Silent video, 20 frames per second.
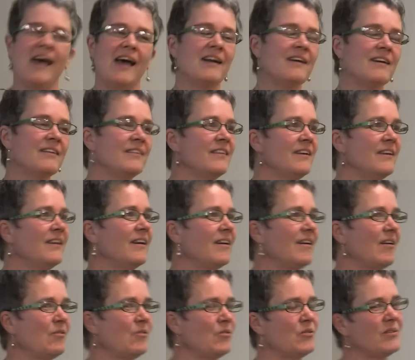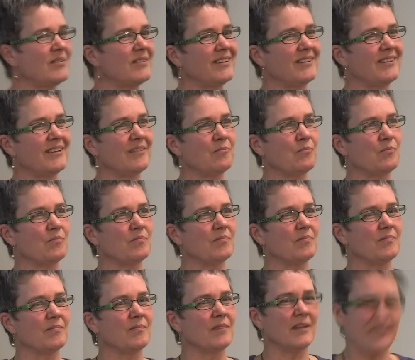And I think,
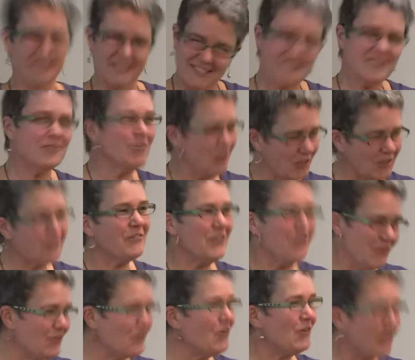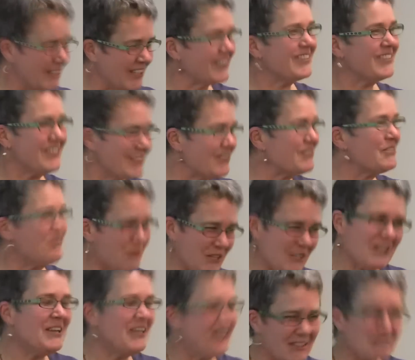I see a lot of you nodding, so
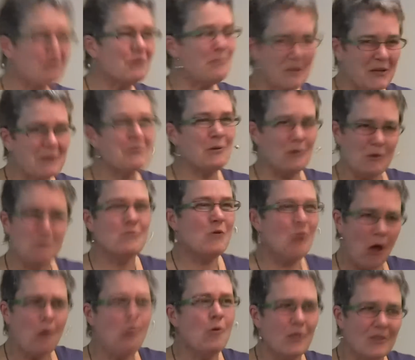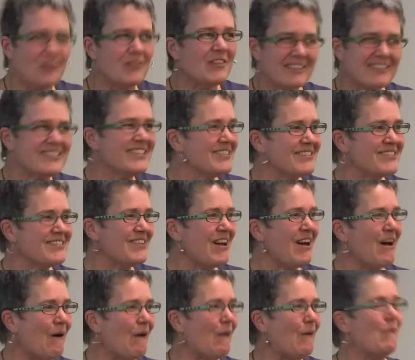clearly you're people who know that this is
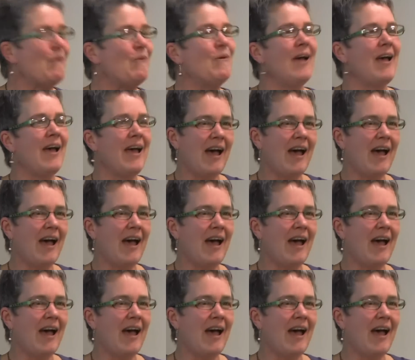so.